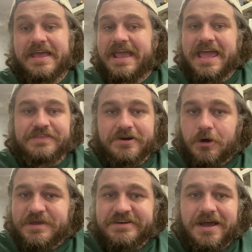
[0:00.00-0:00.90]
and then I'll
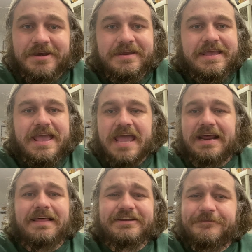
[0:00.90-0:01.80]
be done. And I
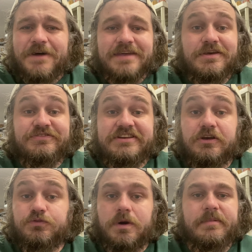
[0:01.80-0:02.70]
like to find those
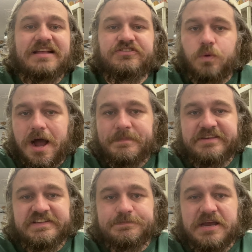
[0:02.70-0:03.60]
deals when I'm at swap
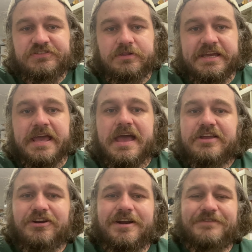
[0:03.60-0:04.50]
meets especially.
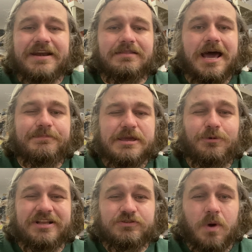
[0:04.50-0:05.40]
You're going to find a lot of
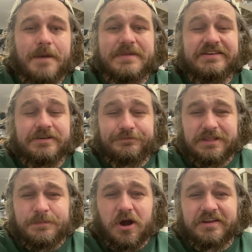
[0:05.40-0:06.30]
people at swap meets and
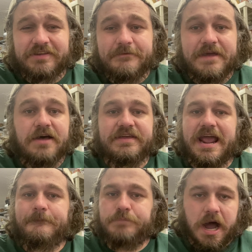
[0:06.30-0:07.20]
flea markets I found that
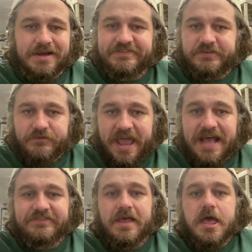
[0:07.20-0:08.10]
have boxes of
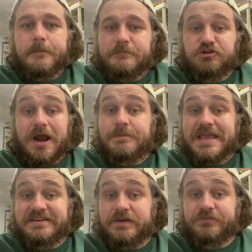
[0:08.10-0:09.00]
hats. Try to
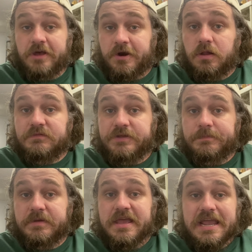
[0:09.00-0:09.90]
make deals on all of
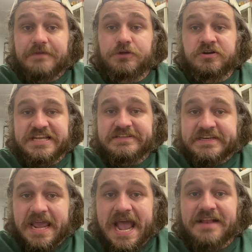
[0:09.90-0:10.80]
them. If they're
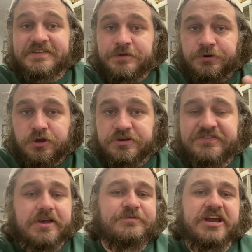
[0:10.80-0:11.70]
decent hats and they're good
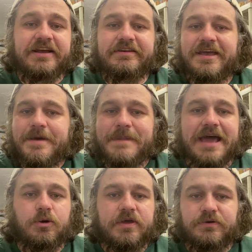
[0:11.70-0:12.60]
subject
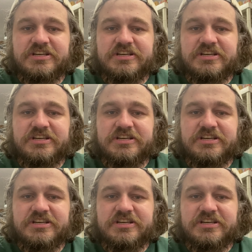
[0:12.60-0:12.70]
matter, whether it's